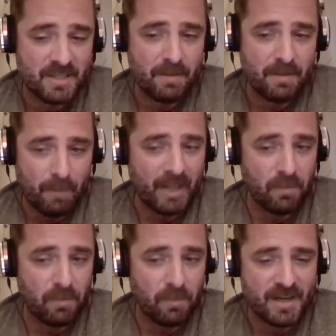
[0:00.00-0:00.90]

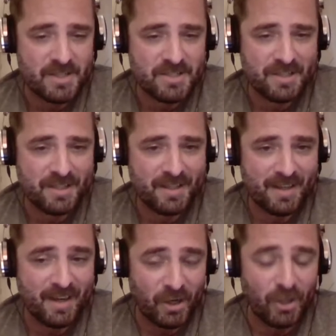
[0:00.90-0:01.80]
Michael Myers
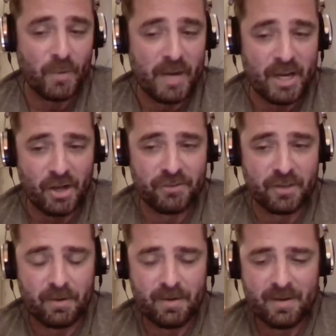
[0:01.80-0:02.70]
in Halloween
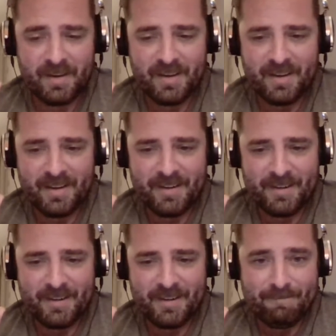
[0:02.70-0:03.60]
also.
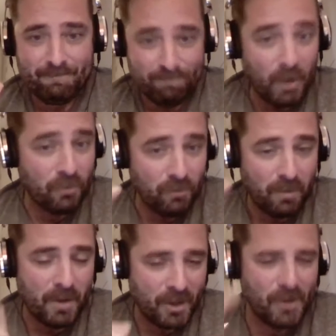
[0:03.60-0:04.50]
Both of
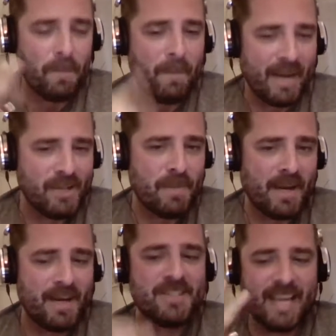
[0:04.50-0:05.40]
them are called Michael
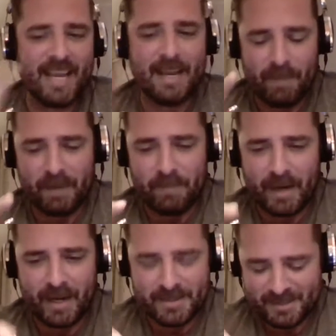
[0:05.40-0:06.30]
Myers and Mike
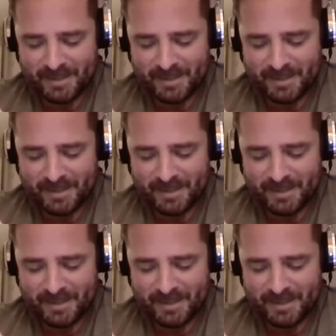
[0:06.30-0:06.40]
Myers,